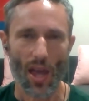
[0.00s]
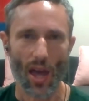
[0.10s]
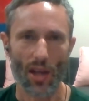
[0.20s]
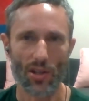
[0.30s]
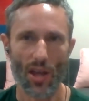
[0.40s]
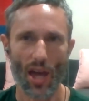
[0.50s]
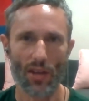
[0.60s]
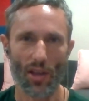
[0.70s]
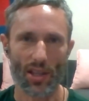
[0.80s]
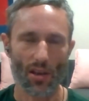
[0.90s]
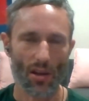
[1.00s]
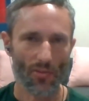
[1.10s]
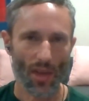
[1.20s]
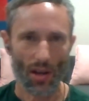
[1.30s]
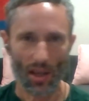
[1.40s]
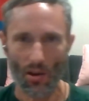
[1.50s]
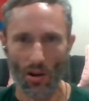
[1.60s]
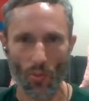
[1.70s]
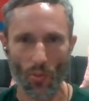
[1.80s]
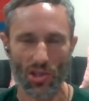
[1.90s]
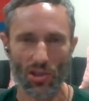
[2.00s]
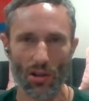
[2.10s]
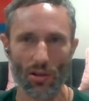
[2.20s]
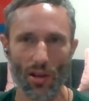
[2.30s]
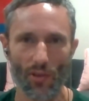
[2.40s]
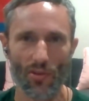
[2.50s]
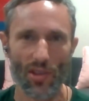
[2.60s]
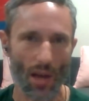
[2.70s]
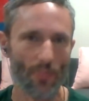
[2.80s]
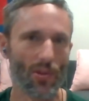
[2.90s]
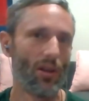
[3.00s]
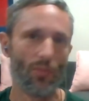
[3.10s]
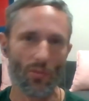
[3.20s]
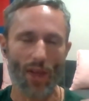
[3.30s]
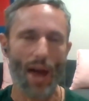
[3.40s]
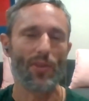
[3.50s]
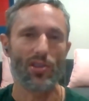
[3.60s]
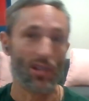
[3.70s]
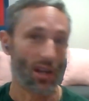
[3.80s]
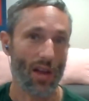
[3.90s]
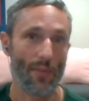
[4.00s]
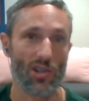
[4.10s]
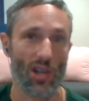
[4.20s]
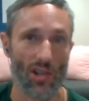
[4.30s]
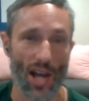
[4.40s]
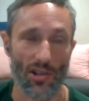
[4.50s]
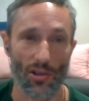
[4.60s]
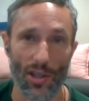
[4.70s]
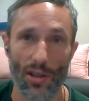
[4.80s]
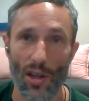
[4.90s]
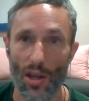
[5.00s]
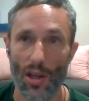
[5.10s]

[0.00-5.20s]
And on a more subtle level, and this, I'm going to wrap this into climate change actually,